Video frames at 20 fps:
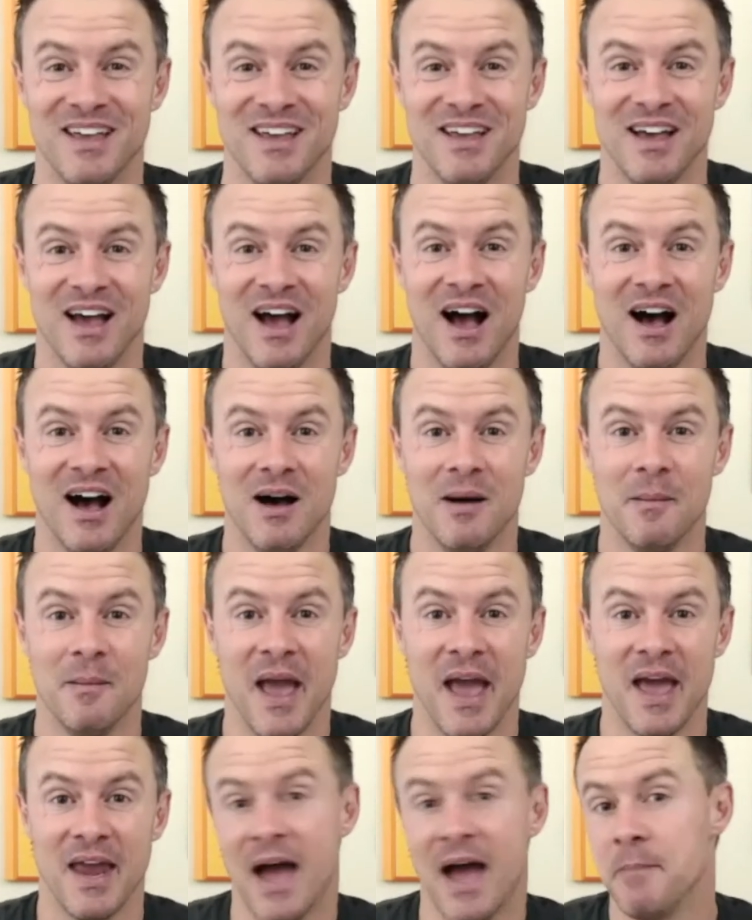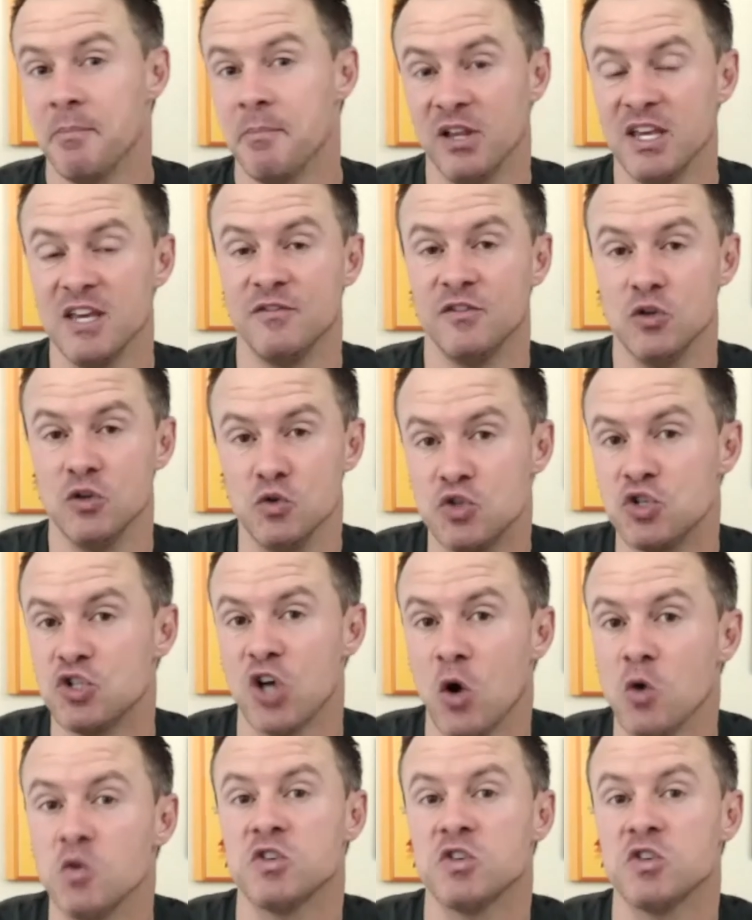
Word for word: Um, hmm. and I believe you show